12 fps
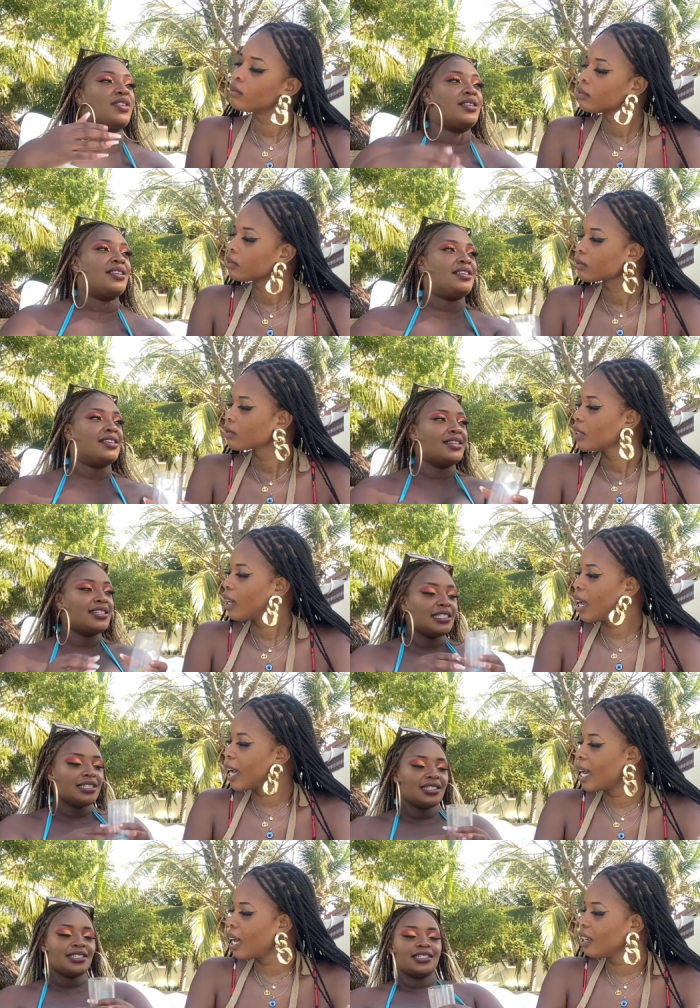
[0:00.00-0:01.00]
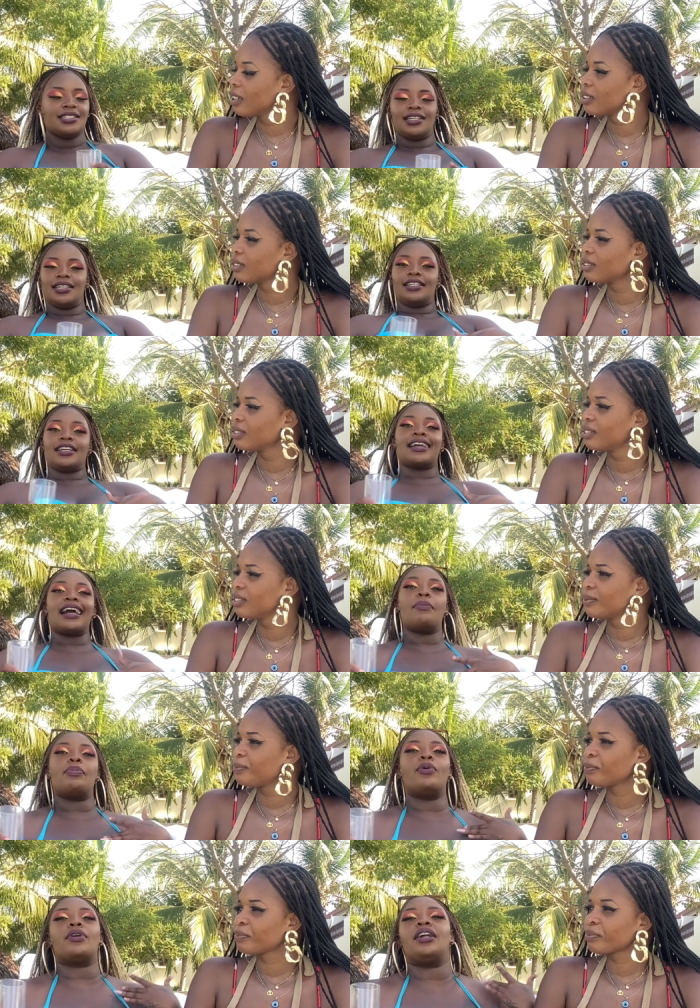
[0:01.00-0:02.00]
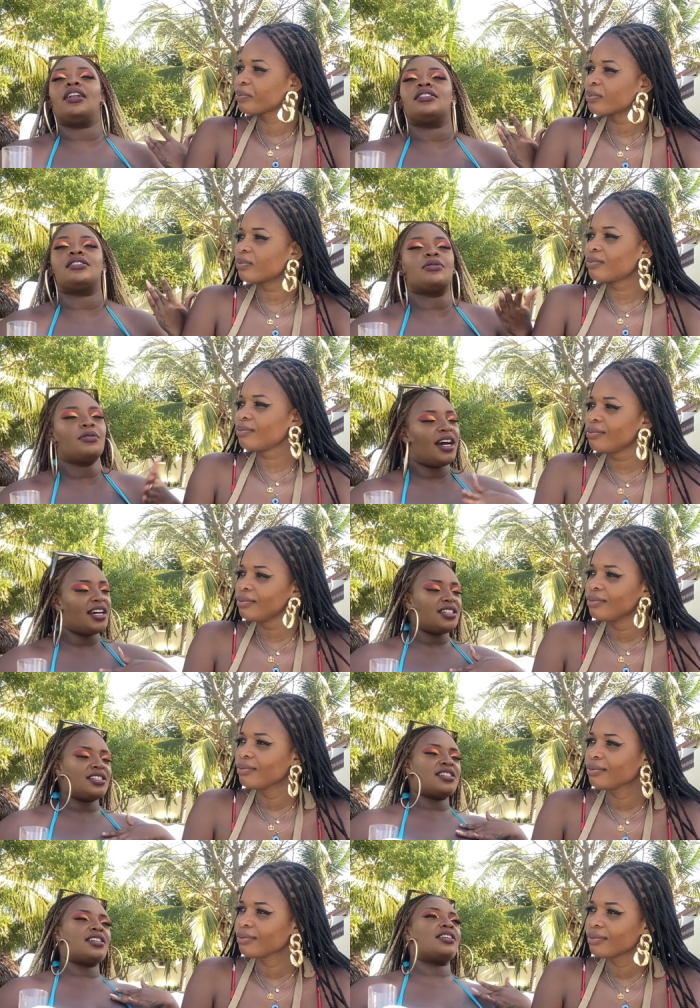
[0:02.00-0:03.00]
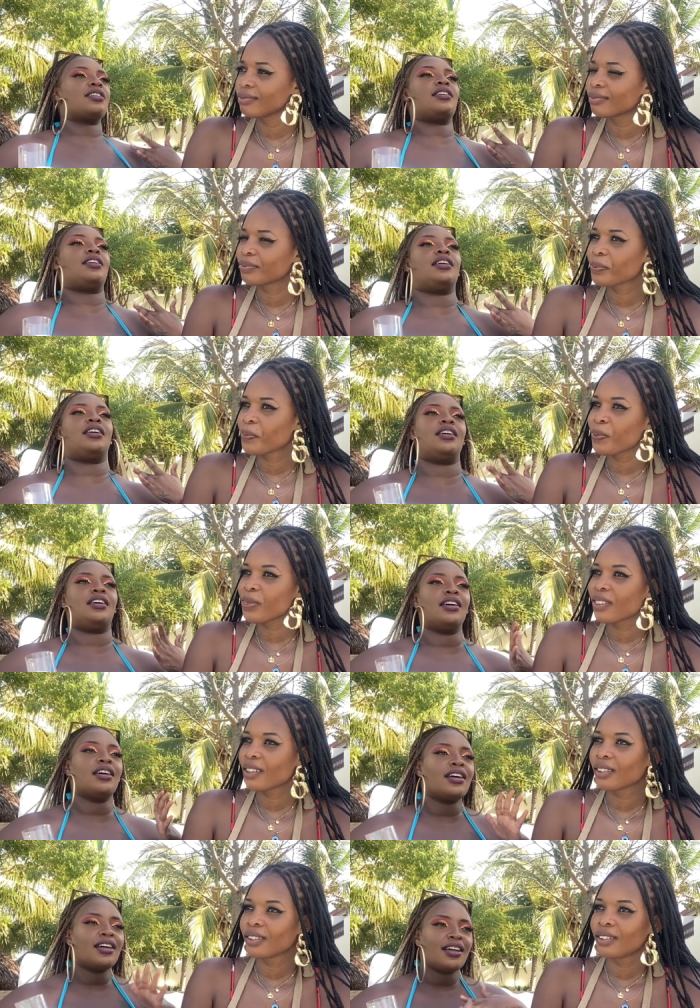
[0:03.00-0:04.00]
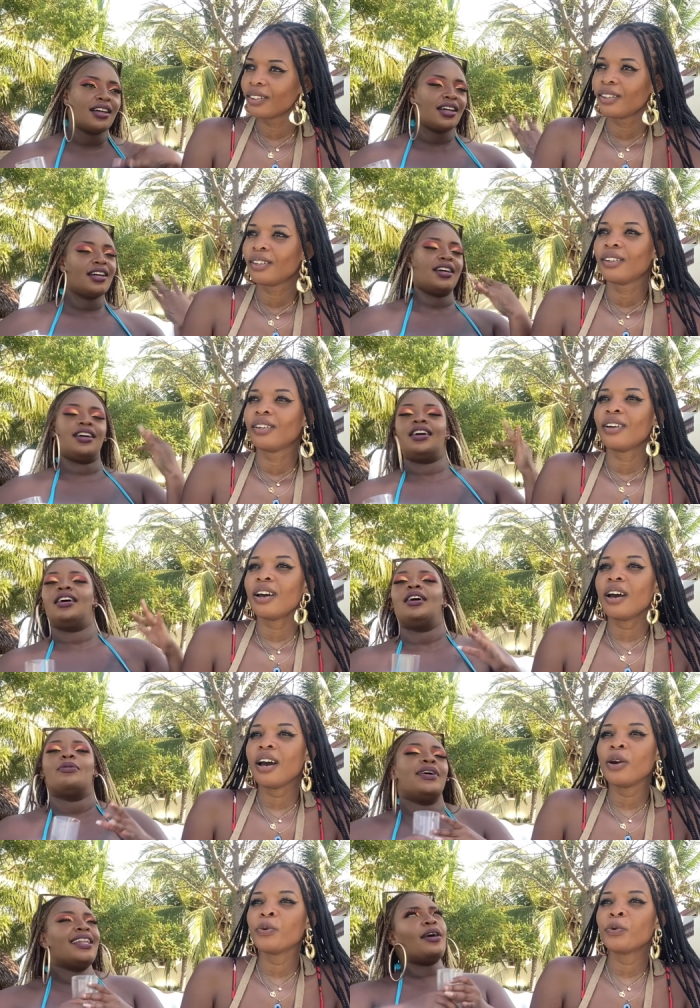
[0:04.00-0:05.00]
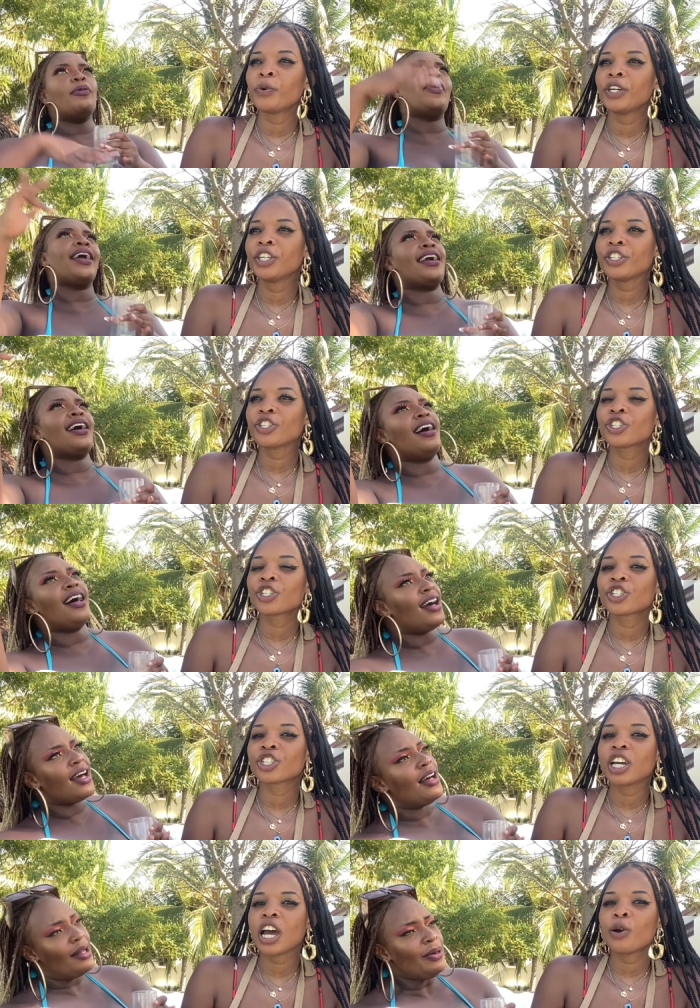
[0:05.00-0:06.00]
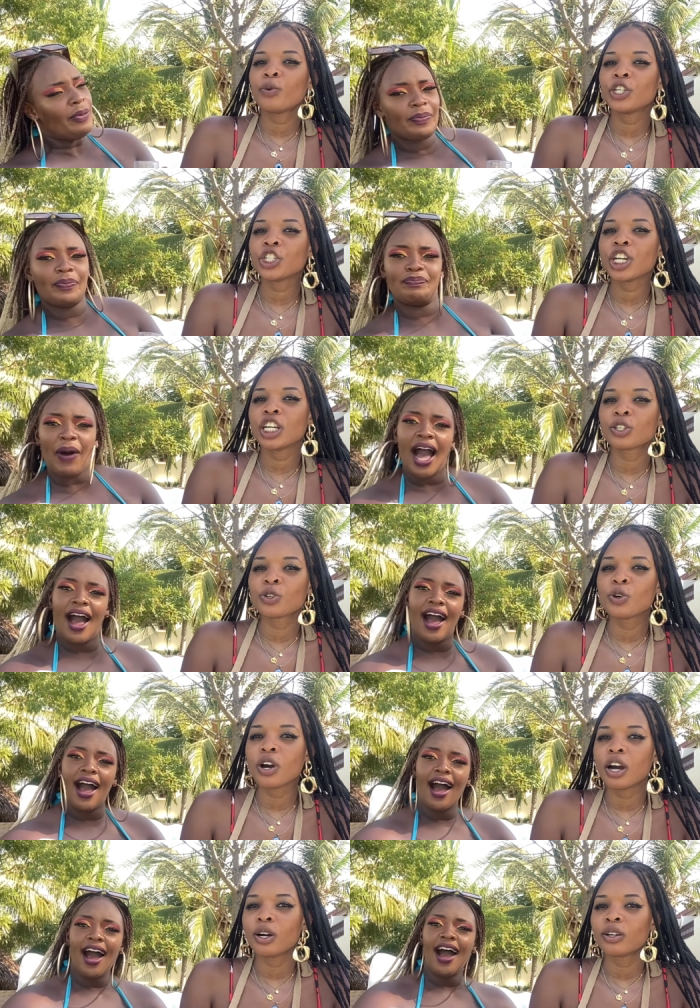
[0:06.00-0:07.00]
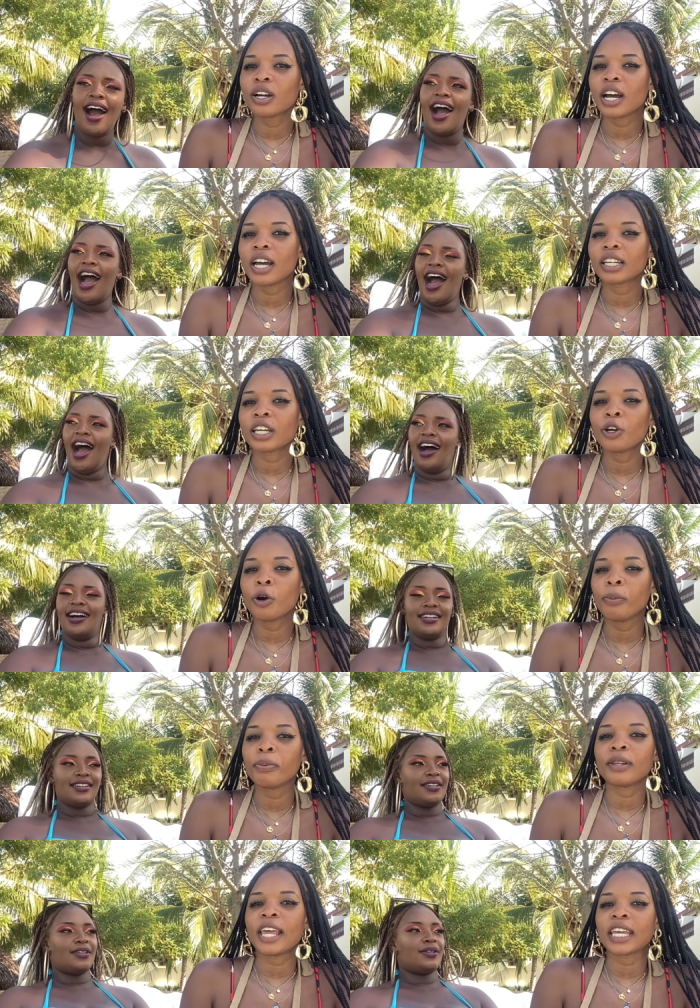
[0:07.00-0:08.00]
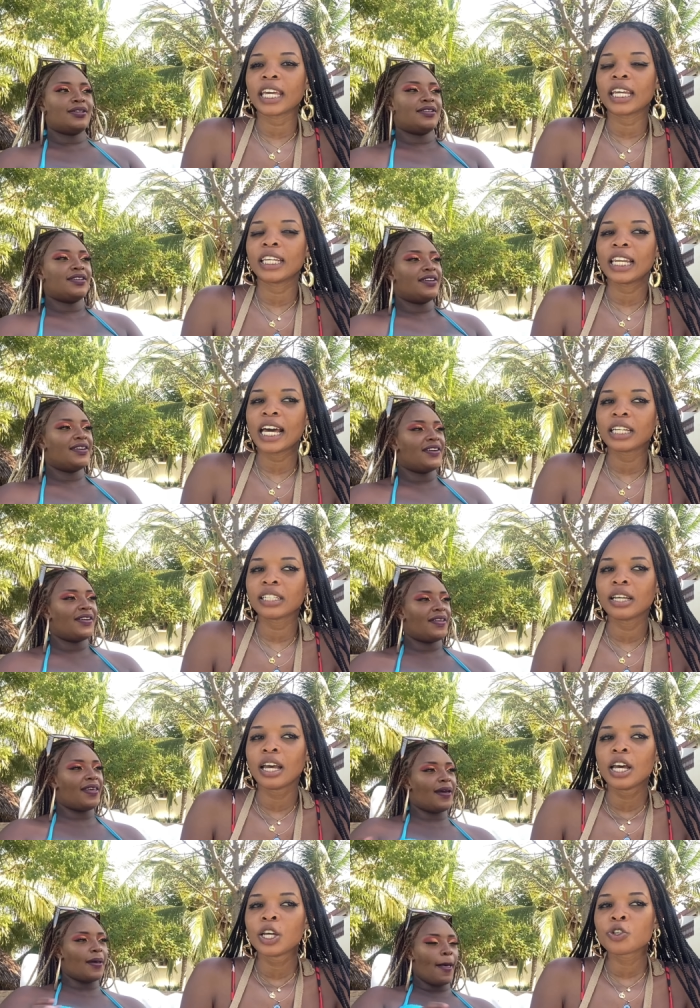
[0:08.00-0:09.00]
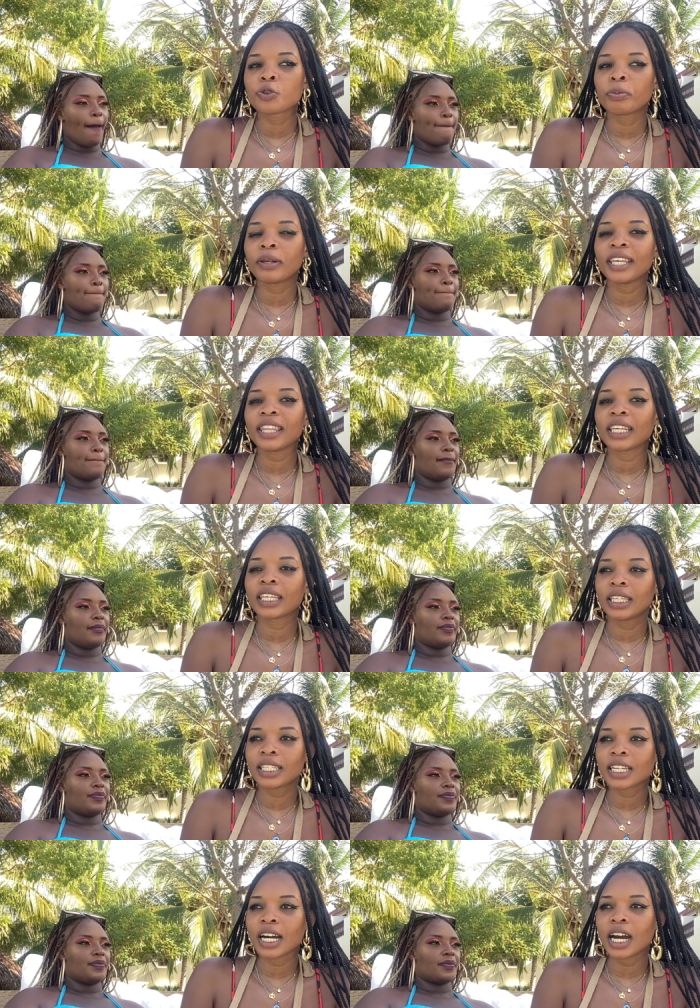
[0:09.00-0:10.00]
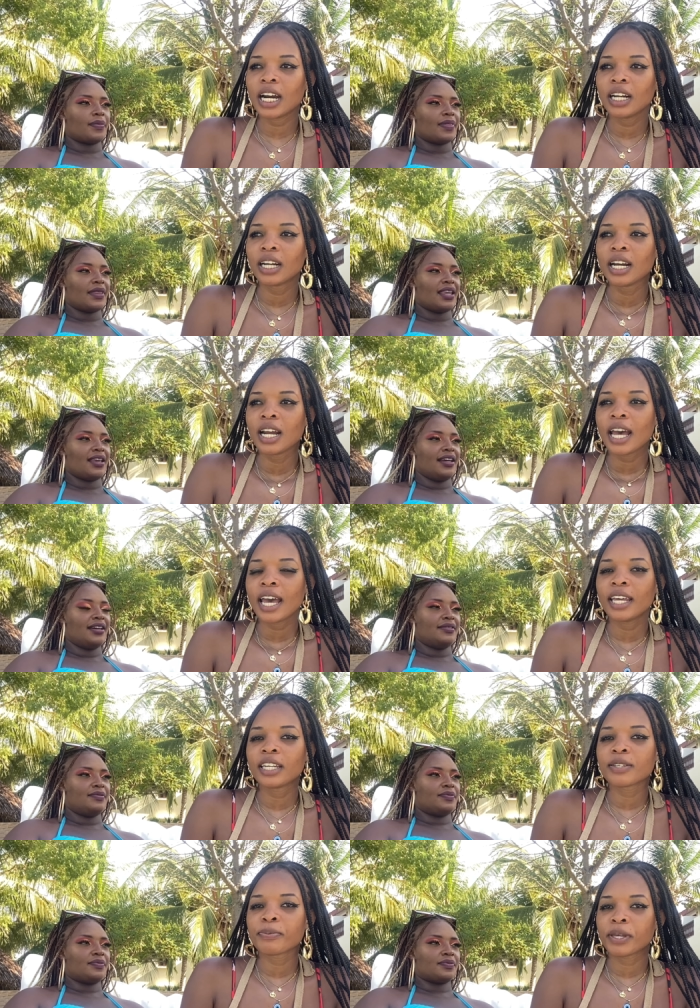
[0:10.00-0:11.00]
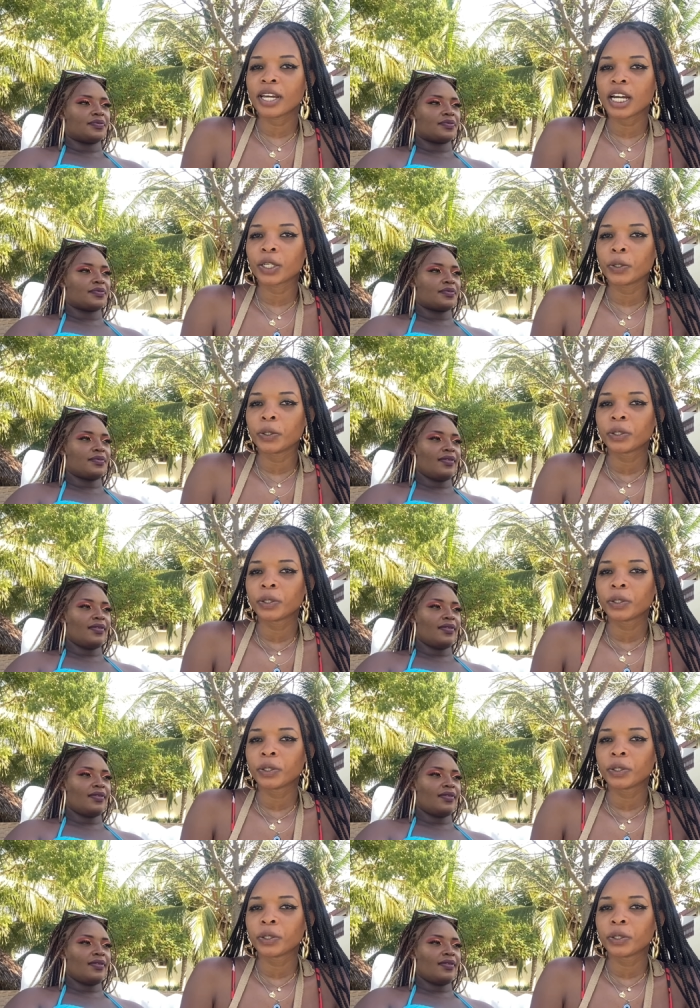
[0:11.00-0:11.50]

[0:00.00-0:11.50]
Speaker 1: me. Uh-huh. Yekapo kila siku IG. Ah. I when I wake up.
Speaker 2: I wish I knew how, and I hope like I can learn uh -huh. to play the guitar and piano